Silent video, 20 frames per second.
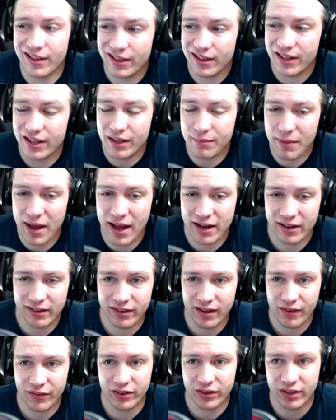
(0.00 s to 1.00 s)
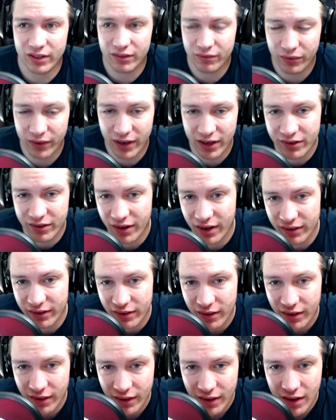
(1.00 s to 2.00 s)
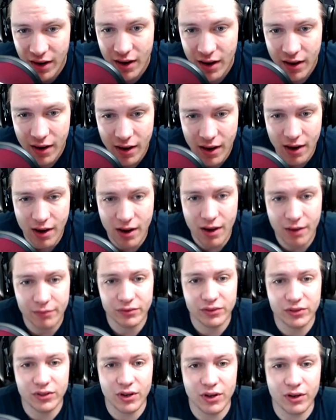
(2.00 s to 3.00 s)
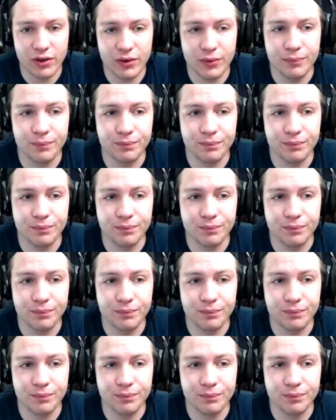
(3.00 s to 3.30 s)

the Madden seventeen franchise. Um, so